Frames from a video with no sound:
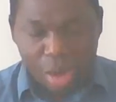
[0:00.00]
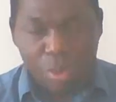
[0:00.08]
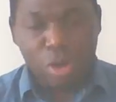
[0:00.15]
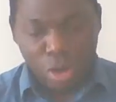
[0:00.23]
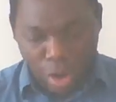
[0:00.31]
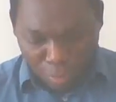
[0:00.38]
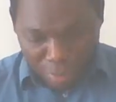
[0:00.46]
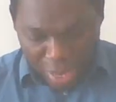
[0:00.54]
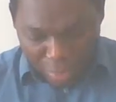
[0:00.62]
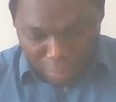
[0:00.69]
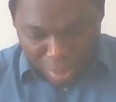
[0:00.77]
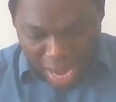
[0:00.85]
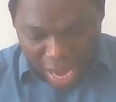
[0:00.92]
Awolowo
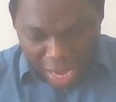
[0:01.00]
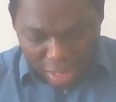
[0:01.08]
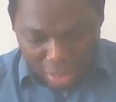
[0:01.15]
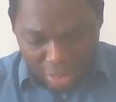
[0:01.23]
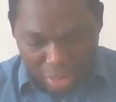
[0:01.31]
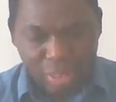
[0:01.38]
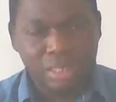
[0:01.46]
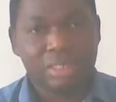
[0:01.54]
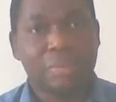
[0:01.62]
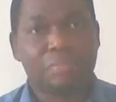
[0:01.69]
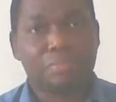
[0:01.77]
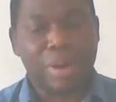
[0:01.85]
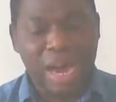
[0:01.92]
paid back
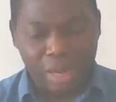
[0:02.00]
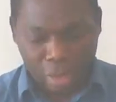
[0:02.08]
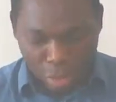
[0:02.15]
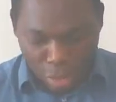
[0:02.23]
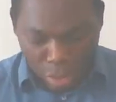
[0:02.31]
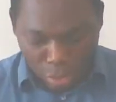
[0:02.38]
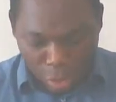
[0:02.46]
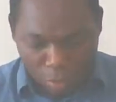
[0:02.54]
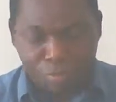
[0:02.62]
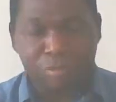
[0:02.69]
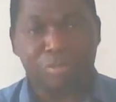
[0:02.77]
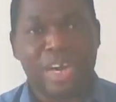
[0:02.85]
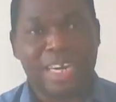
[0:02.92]
the backlog
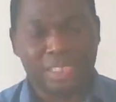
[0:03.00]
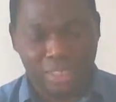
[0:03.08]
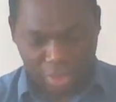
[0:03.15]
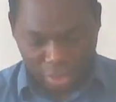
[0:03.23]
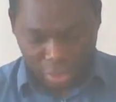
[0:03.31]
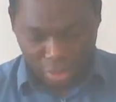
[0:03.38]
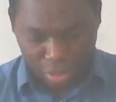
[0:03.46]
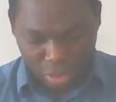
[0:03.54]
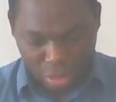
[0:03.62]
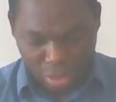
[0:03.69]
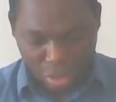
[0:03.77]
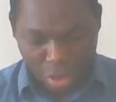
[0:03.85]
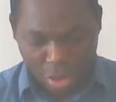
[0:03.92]
of rent
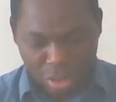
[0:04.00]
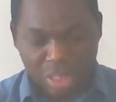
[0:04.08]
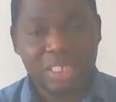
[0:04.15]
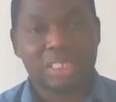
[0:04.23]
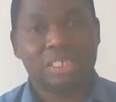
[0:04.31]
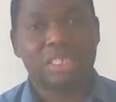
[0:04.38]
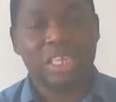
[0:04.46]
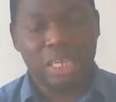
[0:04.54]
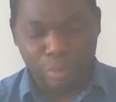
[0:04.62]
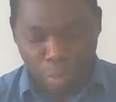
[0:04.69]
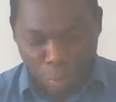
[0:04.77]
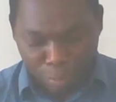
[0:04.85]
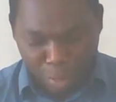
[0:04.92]
on
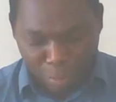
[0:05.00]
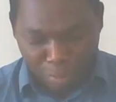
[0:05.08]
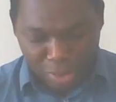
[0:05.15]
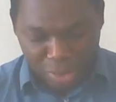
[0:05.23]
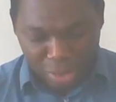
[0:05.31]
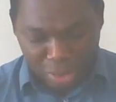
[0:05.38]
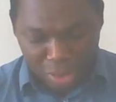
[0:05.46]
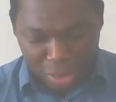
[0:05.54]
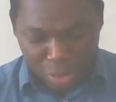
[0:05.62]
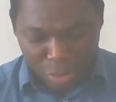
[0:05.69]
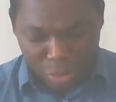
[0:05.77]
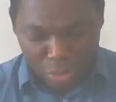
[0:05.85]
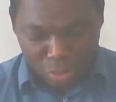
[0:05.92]
Igbo
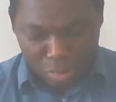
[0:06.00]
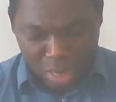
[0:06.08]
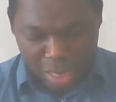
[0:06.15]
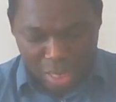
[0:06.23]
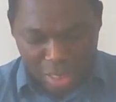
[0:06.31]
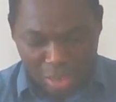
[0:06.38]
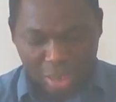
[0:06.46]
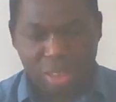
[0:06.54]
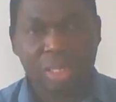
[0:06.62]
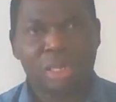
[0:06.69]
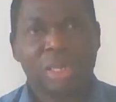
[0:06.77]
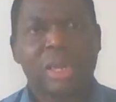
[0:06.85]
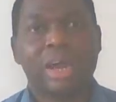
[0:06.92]
properties in Yoruba land.
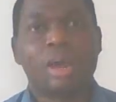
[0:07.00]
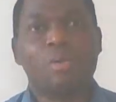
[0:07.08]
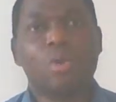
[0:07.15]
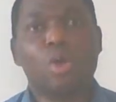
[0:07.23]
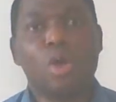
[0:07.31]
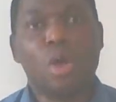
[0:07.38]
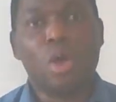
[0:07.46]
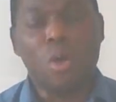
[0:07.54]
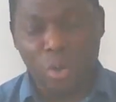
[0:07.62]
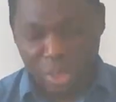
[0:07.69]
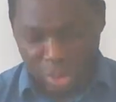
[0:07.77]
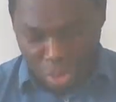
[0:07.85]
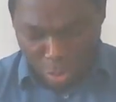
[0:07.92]

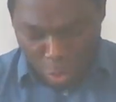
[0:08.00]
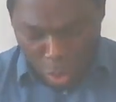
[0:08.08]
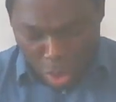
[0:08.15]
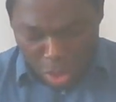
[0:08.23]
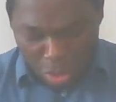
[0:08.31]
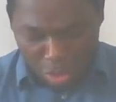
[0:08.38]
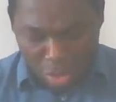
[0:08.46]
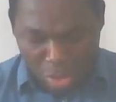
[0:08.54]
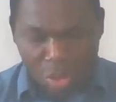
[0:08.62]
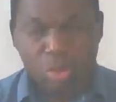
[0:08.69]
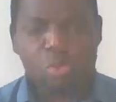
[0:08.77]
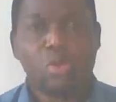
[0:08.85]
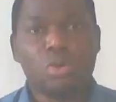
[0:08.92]
Awolowo was the one
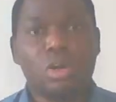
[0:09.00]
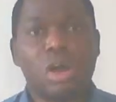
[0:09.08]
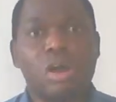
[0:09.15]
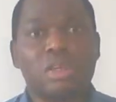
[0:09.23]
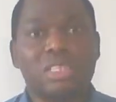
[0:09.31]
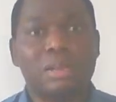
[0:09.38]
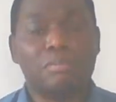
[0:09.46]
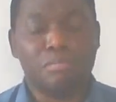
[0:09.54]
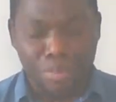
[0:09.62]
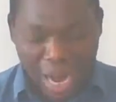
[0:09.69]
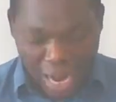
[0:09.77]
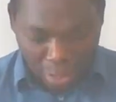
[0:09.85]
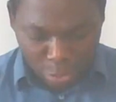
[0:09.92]
who called
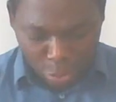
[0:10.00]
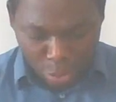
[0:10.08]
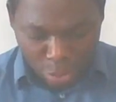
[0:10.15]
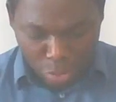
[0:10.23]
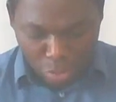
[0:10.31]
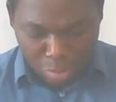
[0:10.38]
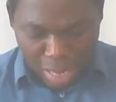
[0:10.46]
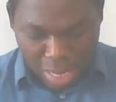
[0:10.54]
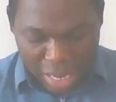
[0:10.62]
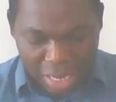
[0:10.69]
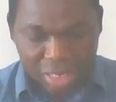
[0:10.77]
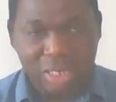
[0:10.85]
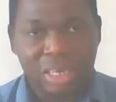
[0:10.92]
them back to
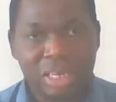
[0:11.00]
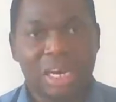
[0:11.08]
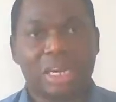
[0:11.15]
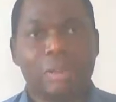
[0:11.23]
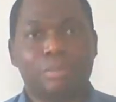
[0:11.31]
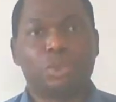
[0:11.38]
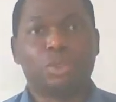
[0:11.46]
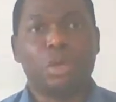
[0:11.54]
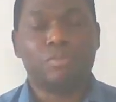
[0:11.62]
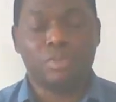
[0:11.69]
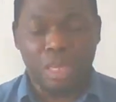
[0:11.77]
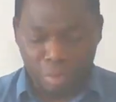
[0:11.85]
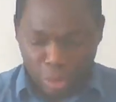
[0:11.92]
Yoruba land and
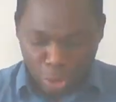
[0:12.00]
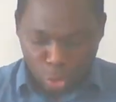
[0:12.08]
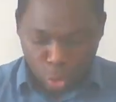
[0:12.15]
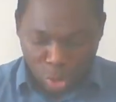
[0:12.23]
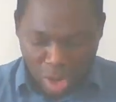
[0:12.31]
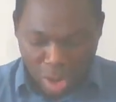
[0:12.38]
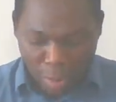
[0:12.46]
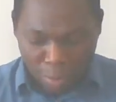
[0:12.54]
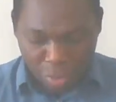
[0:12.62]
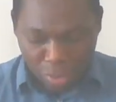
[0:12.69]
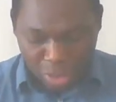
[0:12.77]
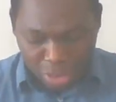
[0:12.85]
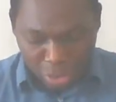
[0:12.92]
absorbed them into
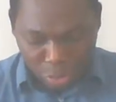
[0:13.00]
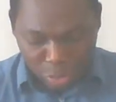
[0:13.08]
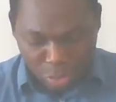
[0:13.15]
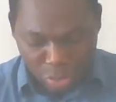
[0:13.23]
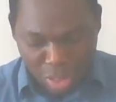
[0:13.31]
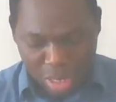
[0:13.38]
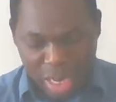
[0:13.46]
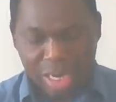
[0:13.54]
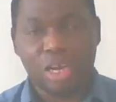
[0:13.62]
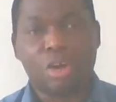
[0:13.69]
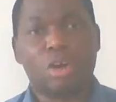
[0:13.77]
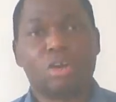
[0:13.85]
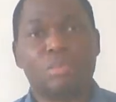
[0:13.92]
our political
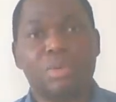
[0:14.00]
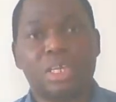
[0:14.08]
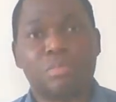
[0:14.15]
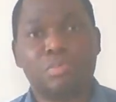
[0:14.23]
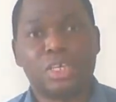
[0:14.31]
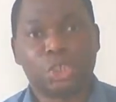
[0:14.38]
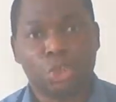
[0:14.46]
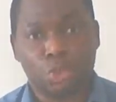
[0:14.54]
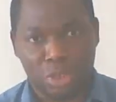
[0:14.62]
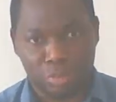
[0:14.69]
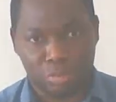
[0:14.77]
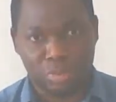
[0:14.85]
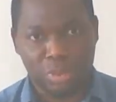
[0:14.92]
and economic
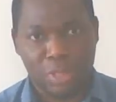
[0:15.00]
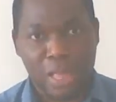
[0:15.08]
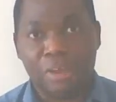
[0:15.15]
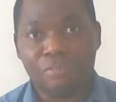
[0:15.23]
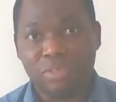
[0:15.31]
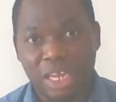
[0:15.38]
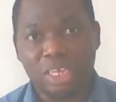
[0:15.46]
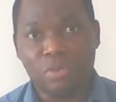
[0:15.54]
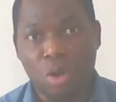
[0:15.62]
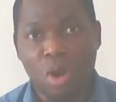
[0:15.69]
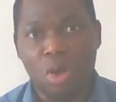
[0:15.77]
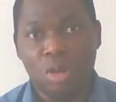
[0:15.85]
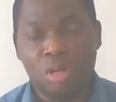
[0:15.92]
mystery. After
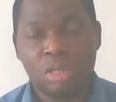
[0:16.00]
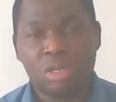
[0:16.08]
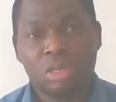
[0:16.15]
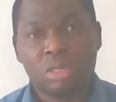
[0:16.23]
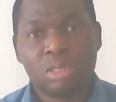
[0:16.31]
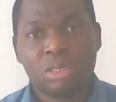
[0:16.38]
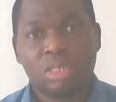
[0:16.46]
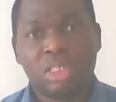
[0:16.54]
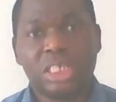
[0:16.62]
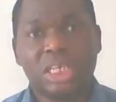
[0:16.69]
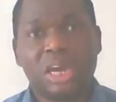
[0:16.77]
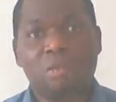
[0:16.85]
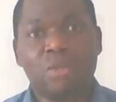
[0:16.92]
the war,
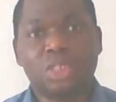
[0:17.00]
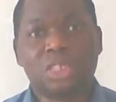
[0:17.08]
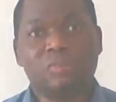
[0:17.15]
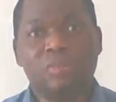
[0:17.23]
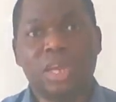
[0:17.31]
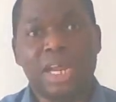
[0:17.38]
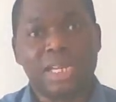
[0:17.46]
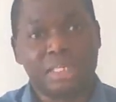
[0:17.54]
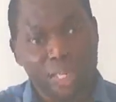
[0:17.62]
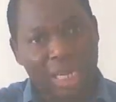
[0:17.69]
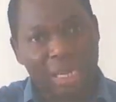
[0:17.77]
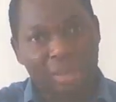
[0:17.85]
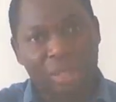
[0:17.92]
the Hausa
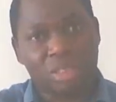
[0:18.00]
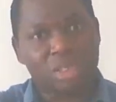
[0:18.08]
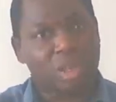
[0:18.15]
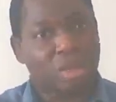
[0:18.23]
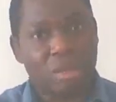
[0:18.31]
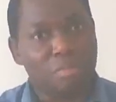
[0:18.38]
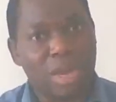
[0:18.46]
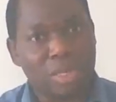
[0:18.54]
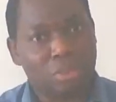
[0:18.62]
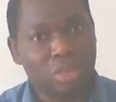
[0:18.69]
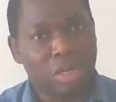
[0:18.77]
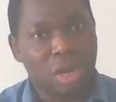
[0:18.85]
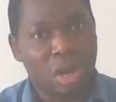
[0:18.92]
Fulani said they must not come
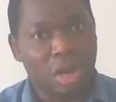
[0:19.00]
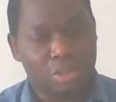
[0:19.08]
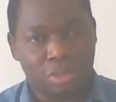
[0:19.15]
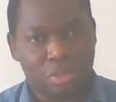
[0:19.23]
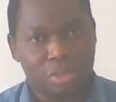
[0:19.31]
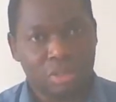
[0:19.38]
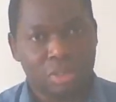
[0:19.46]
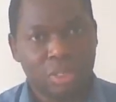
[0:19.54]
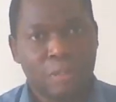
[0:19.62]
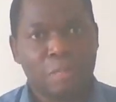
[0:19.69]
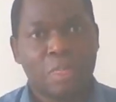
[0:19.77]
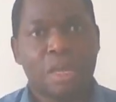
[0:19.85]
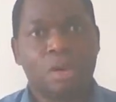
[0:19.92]
back to the north.
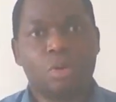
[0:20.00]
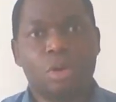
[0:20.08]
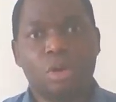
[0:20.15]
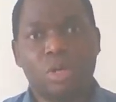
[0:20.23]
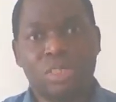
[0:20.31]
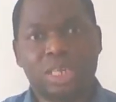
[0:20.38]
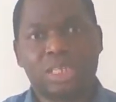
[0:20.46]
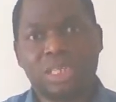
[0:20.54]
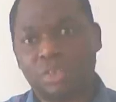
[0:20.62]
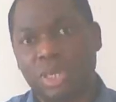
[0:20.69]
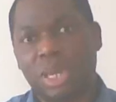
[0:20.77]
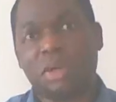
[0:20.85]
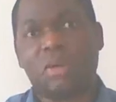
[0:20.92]
Awolowo said
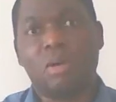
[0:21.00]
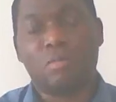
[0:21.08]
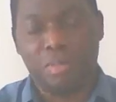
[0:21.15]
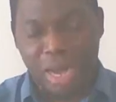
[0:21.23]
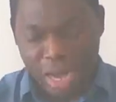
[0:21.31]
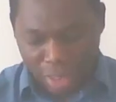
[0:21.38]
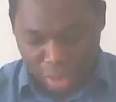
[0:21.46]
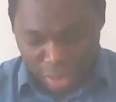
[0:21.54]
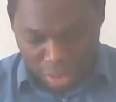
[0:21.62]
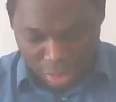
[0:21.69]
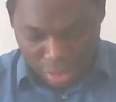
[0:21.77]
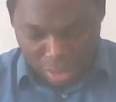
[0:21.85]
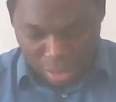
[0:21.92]
they should come back
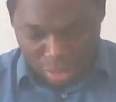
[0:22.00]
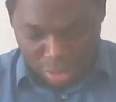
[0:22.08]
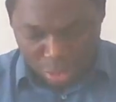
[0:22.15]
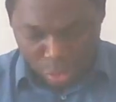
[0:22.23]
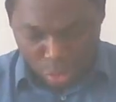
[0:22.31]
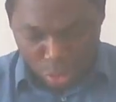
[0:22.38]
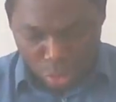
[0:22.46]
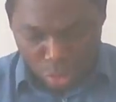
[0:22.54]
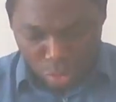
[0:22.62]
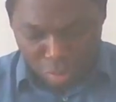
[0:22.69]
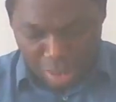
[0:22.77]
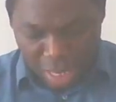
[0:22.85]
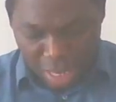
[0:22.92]
to
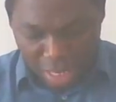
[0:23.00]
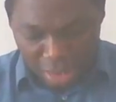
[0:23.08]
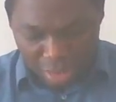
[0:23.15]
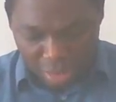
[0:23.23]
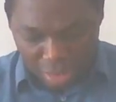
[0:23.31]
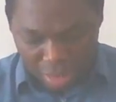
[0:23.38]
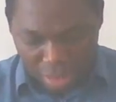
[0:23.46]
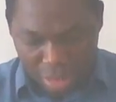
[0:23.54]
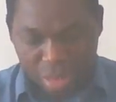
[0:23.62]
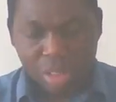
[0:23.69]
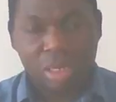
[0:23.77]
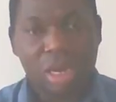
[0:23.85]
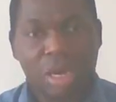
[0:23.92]
Yoruba land.
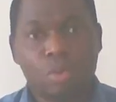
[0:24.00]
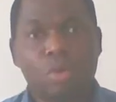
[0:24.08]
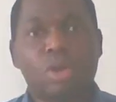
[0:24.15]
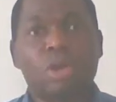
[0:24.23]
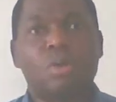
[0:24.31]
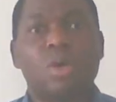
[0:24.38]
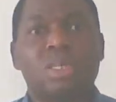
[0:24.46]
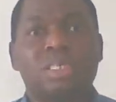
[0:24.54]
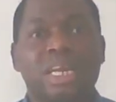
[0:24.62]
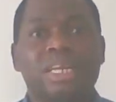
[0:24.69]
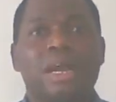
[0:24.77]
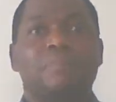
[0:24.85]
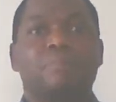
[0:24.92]

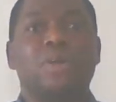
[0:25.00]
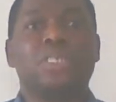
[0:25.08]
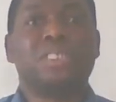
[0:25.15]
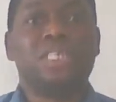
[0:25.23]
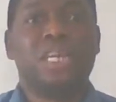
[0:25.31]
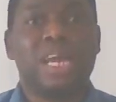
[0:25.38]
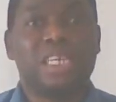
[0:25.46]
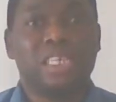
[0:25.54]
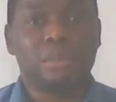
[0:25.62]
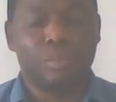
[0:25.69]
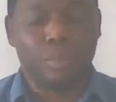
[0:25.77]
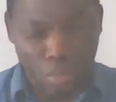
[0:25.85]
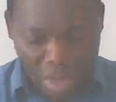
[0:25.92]
Awolowo then appointed
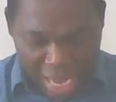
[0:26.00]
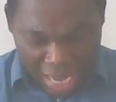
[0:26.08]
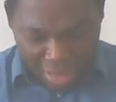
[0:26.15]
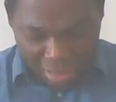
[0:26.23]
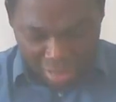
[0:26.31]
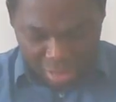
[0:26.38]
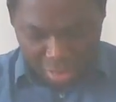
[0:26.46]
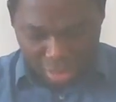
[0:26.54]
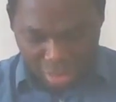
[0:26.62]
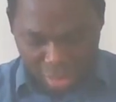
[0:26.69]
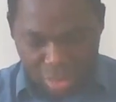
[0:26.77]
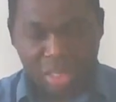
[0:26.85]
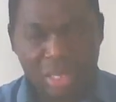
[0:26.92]
an Igbo man
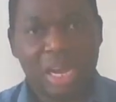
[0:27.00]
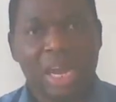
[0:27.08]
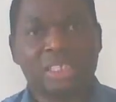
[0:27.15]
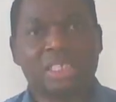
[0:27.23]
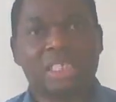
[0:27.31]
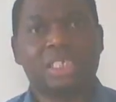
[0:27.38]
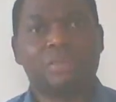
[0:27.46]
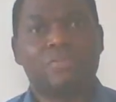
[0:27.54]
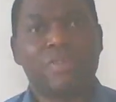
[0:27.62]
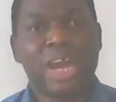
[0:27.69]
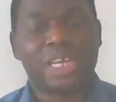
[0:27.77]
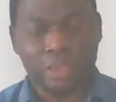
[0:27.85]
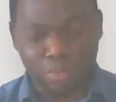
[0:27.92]
as
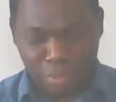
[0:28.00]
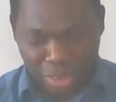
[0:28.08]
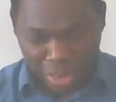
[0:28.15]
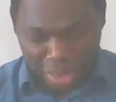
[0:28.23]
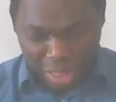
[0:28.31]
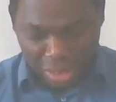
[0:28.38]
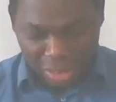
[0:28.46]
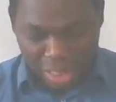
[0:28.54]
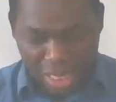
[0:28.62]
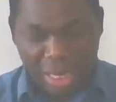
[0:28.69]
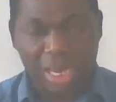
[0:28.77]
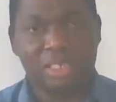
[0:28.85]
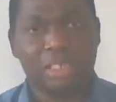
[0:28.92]
its vice
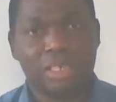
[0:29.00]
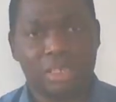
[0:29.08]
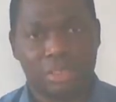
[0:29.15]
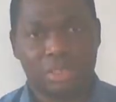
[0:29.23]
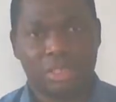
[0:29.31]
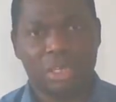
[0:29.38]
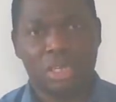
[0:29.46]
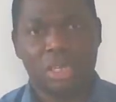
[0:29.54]
presidential candidate.